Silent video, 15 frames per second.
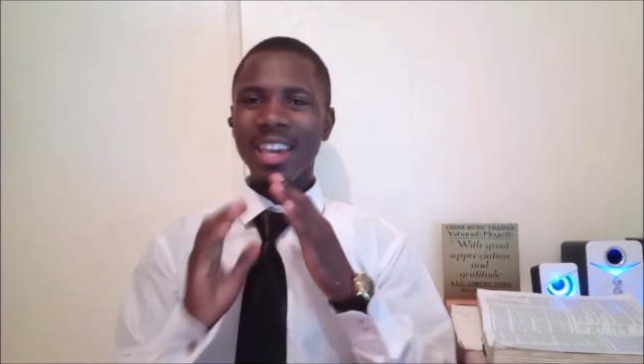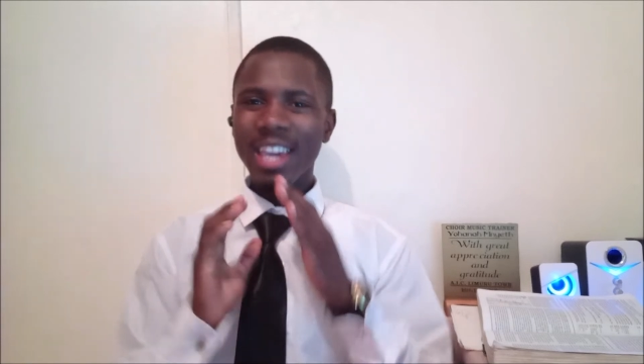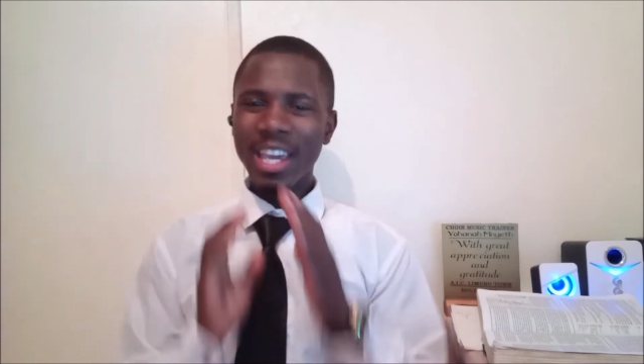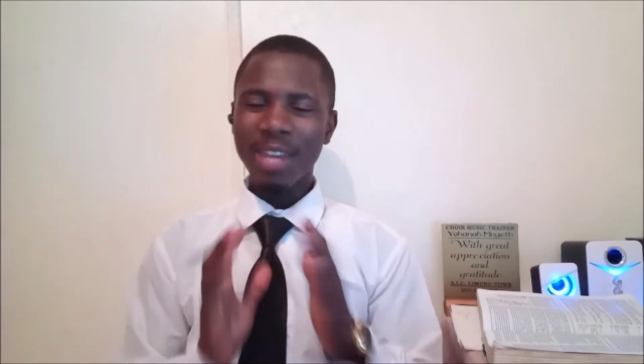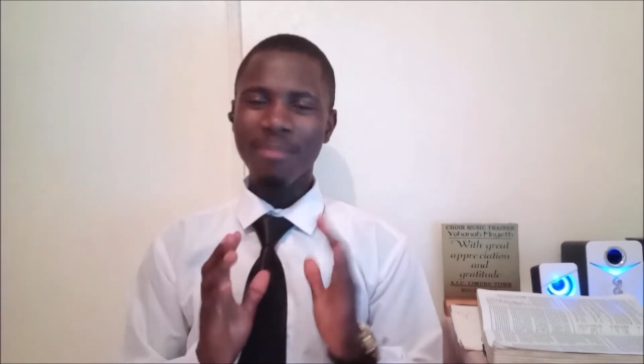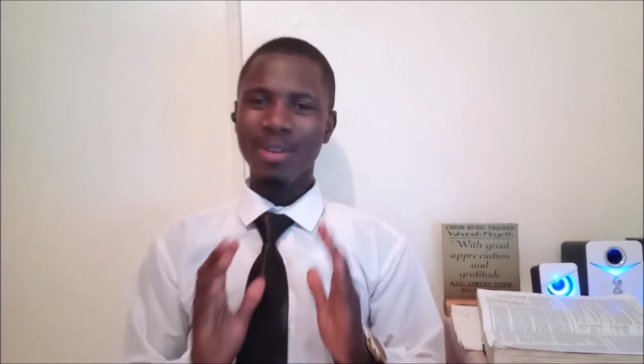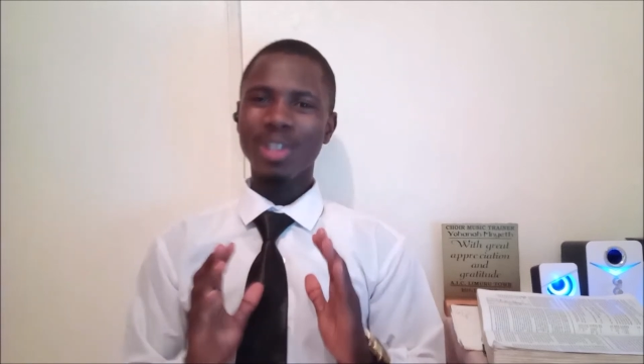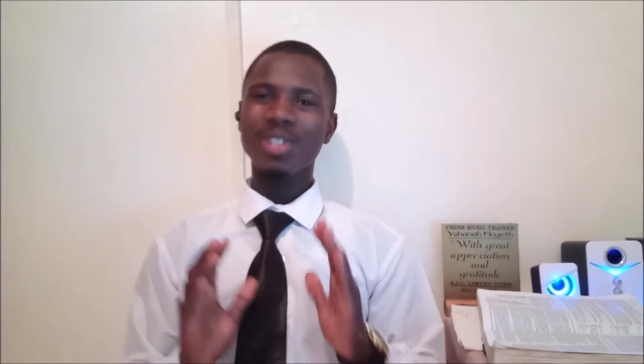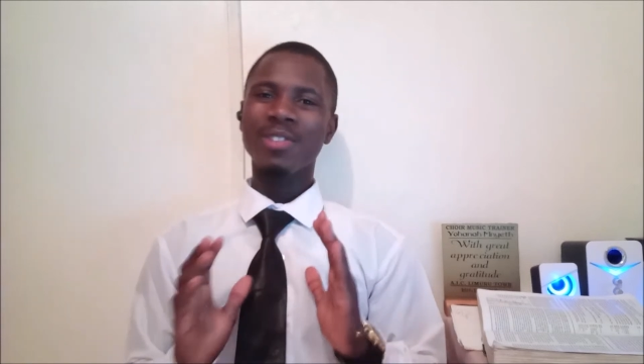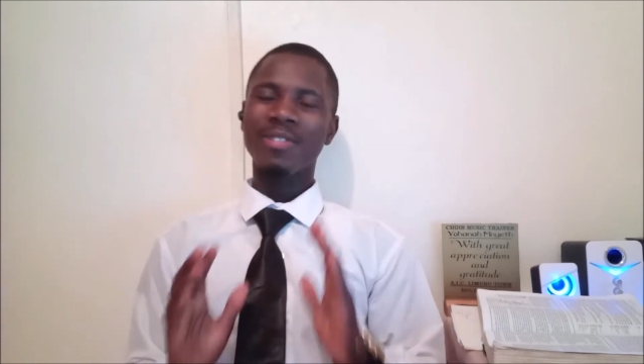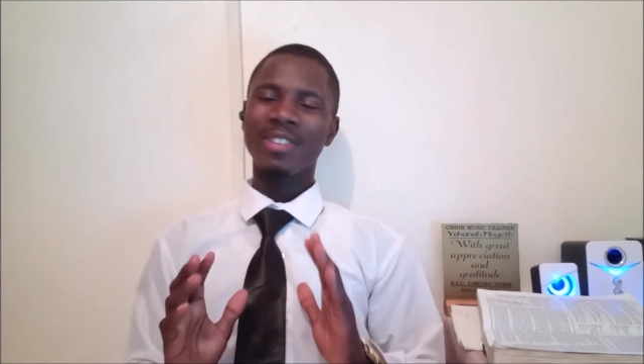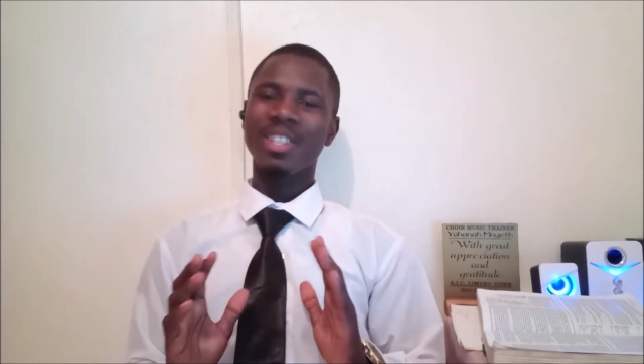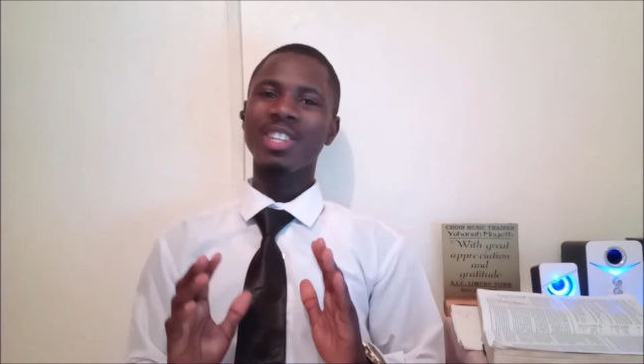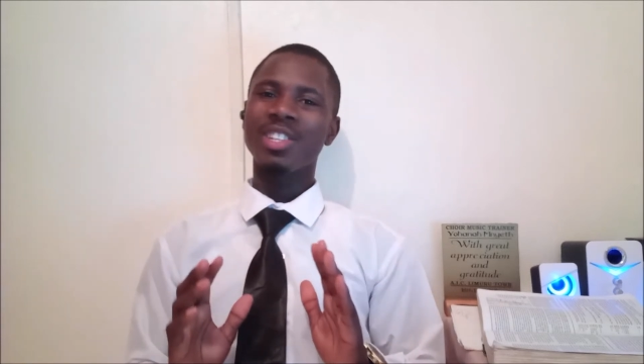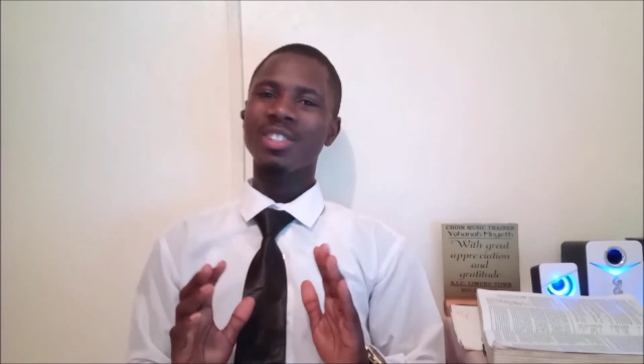It must
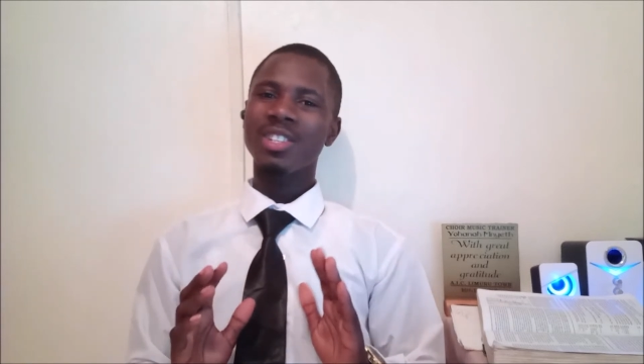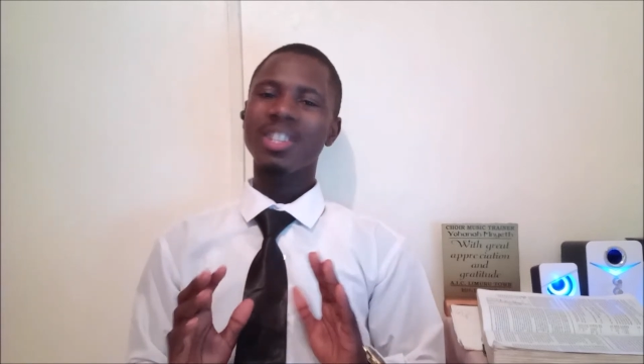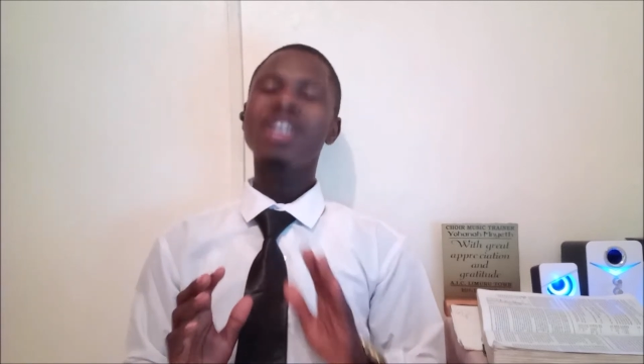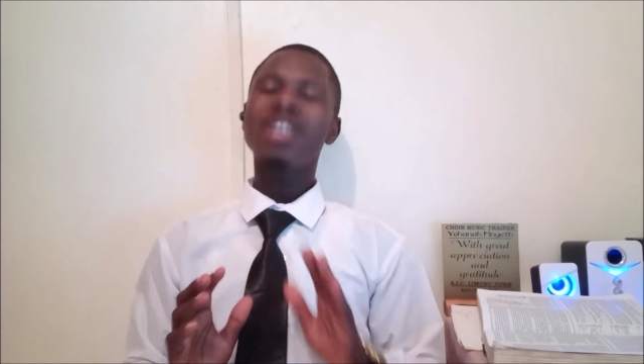finish.